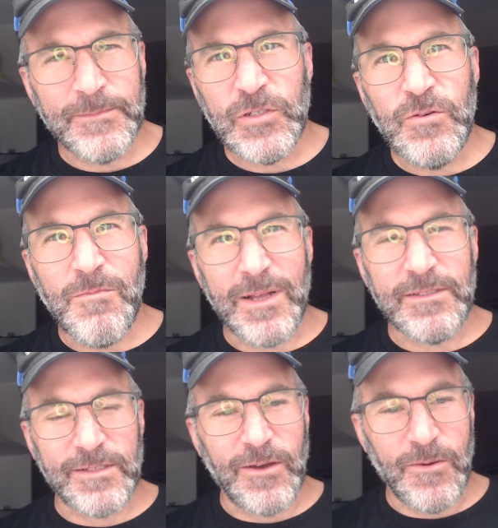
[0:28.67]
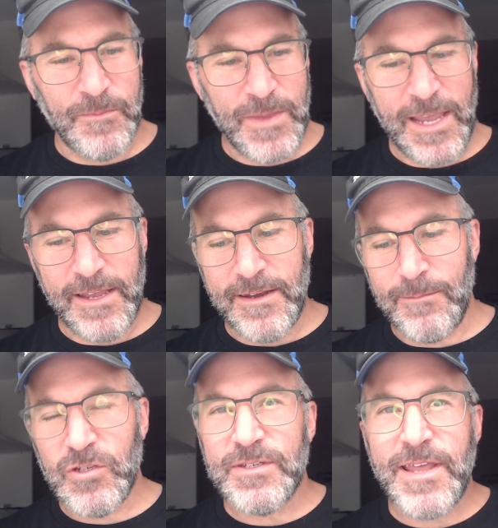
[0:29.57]
2 months ago, and
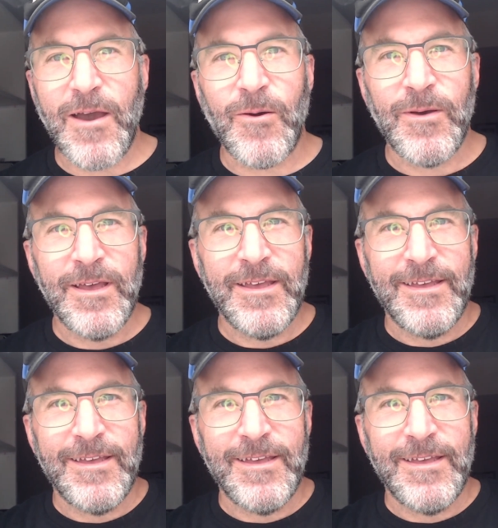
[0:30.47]
I'm just now